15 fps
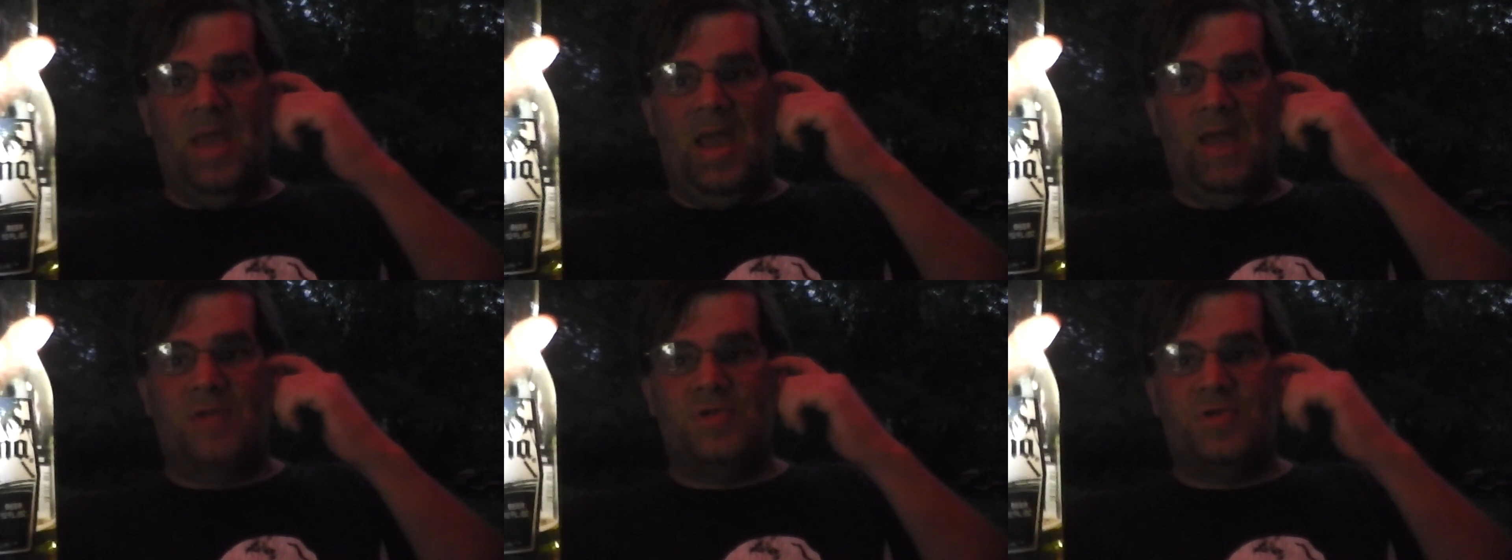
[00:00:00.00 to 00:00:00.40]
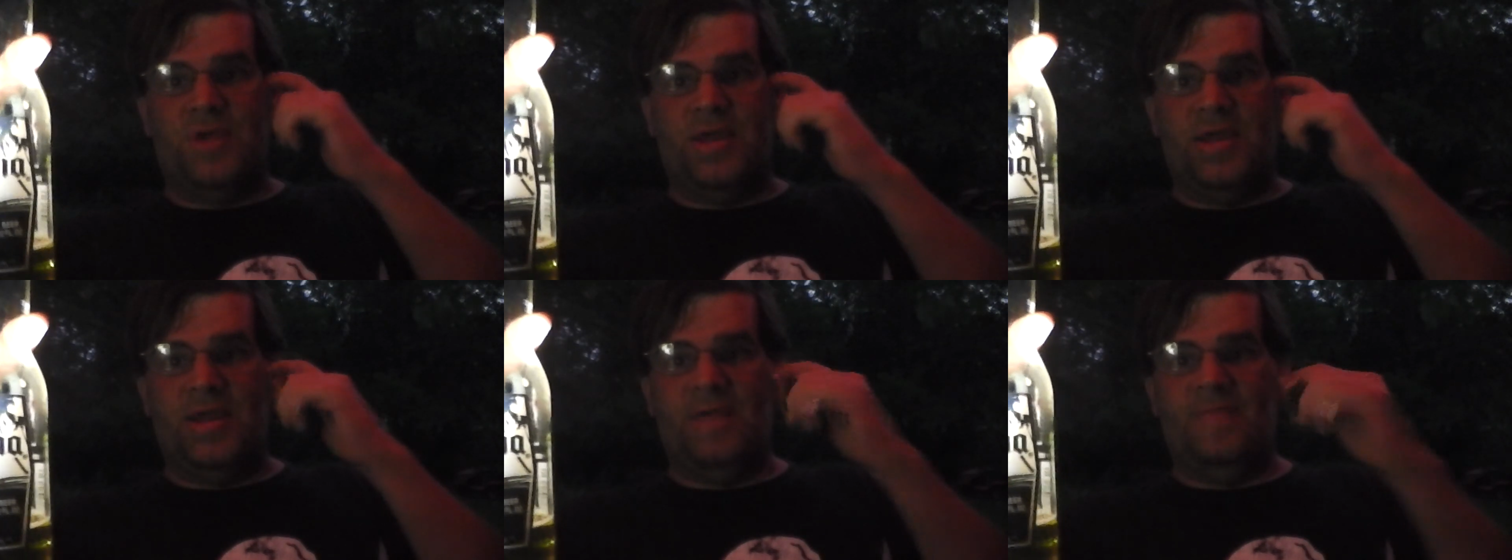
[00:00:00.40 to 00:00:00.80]
I
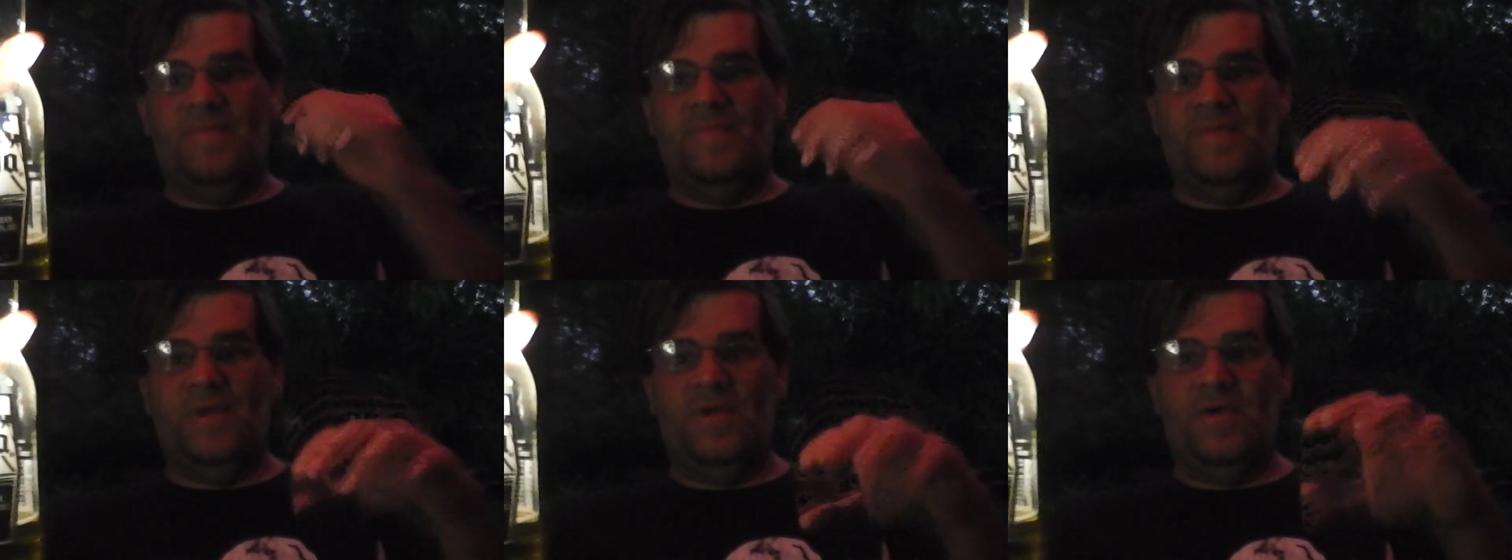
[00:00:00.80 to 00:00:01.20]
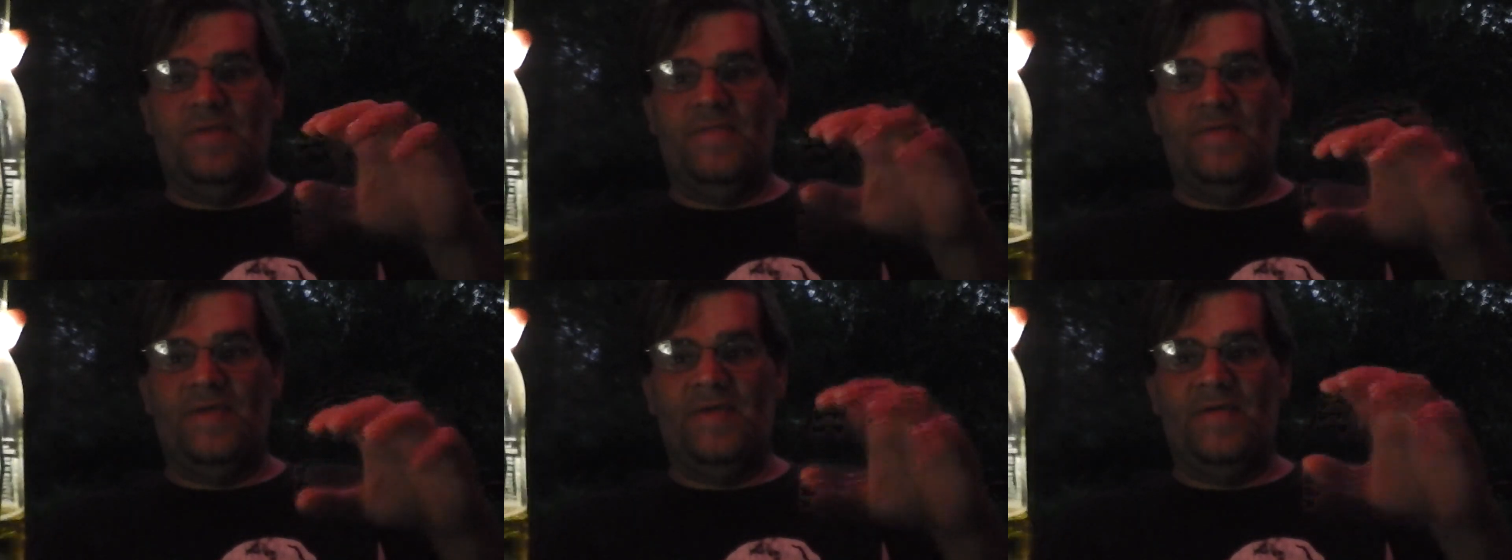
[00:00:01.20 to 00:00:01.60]
drink in very,
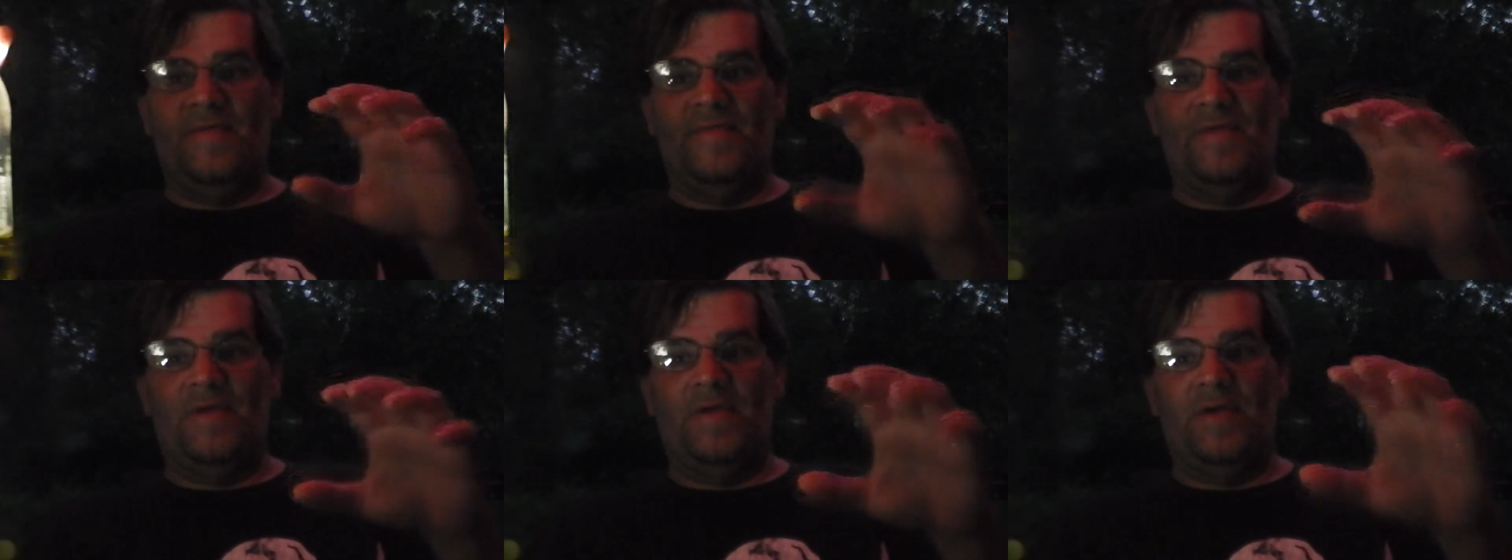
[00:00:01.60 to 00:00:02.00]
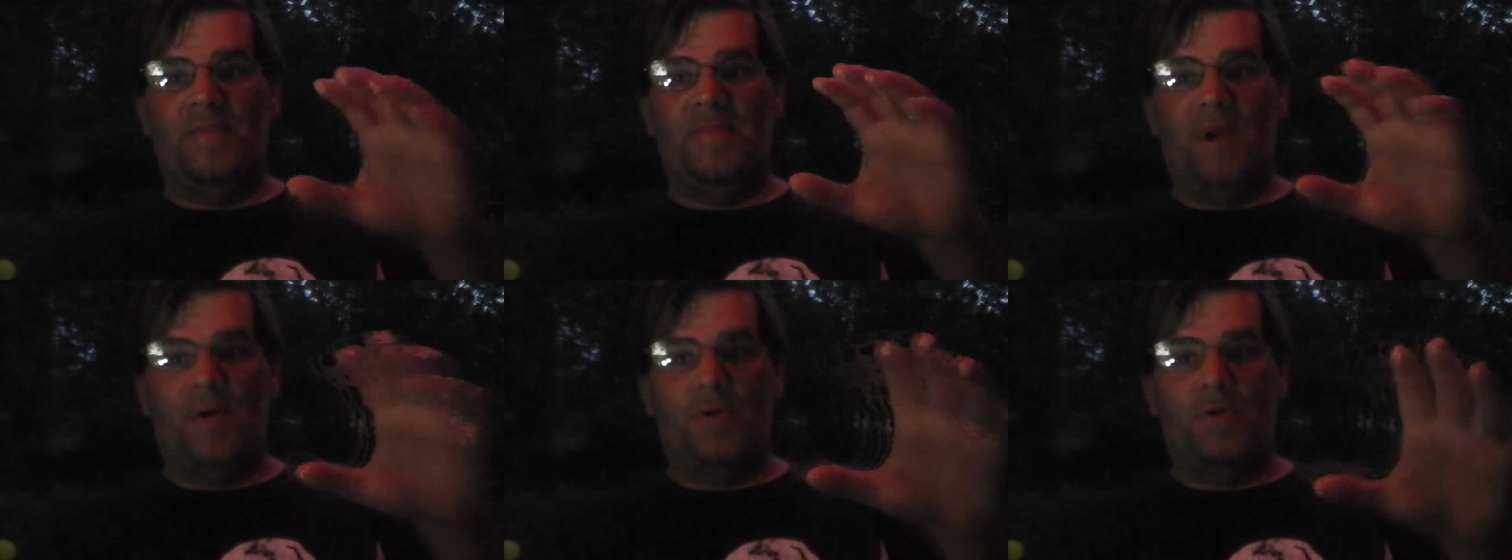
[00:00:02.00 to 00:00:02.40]
very, very
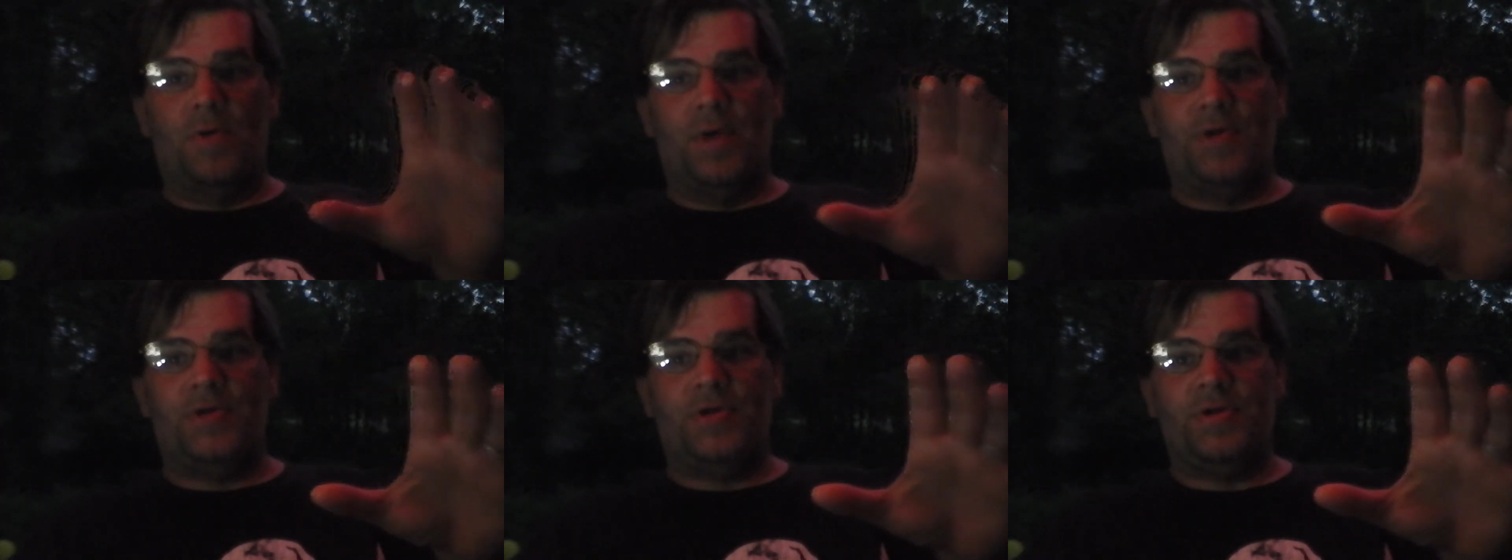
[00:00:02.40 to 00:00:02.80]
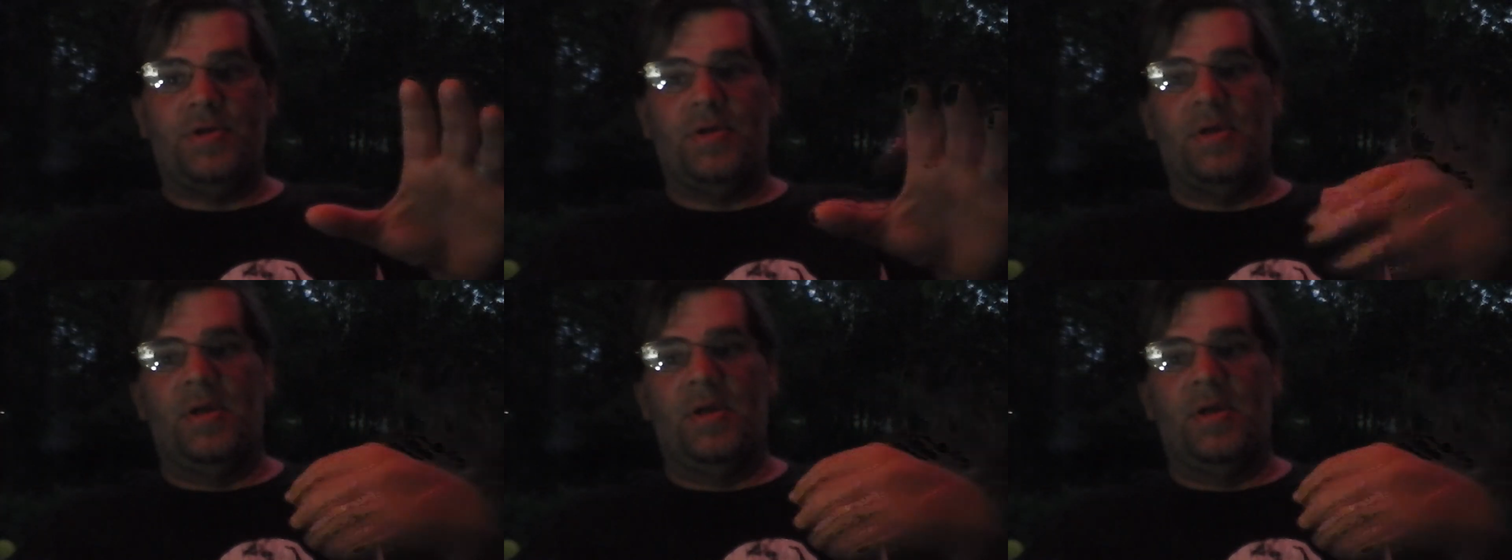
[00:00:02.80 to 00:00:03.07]
moderation